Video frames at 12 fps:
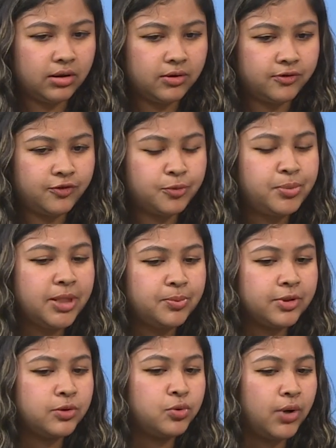for
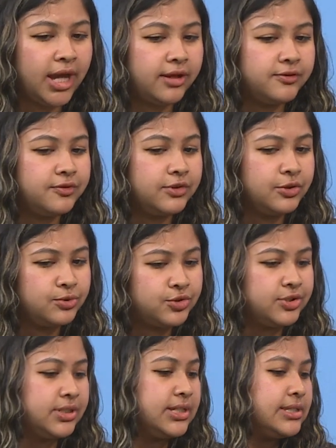people who have
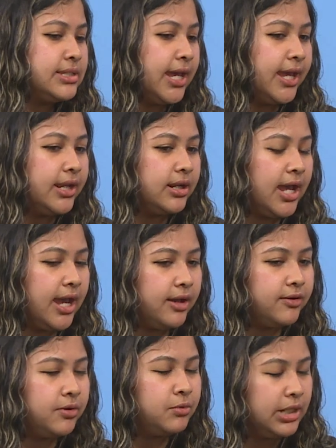uterus and
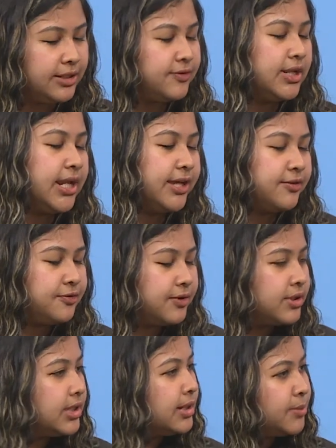live a life
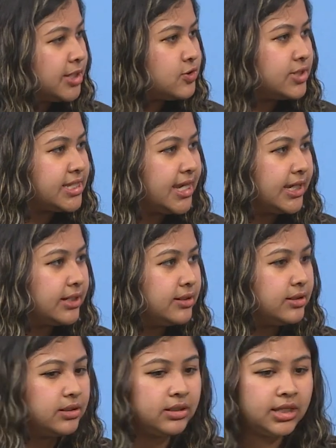with their menstrual
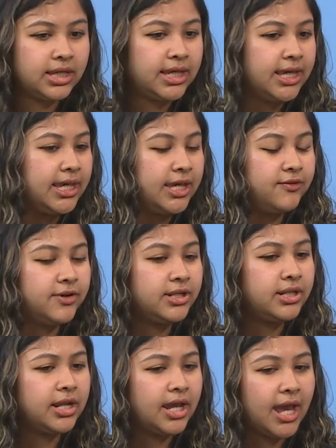cycle,
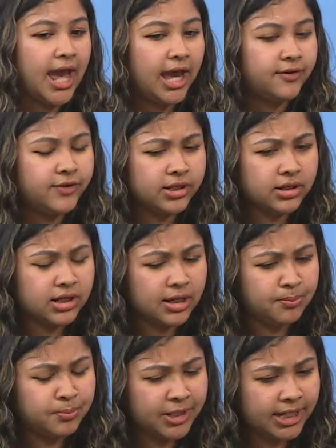even having a
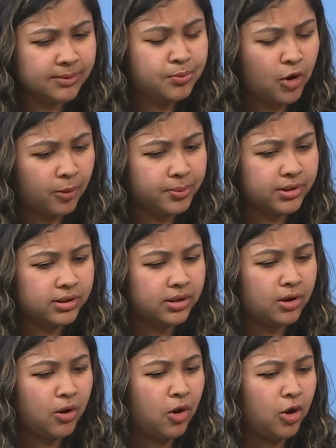complete
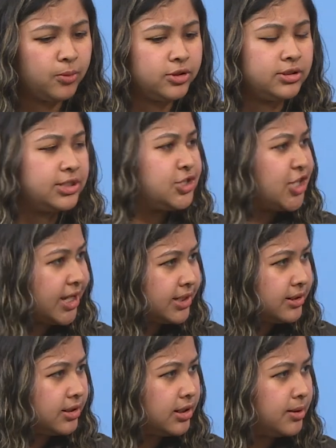proper hormonal
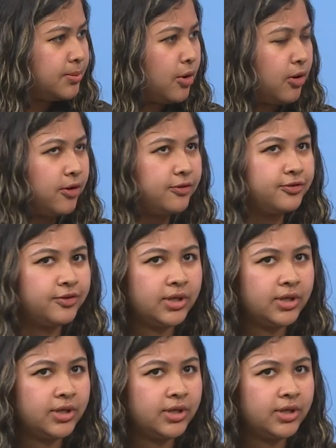checkup of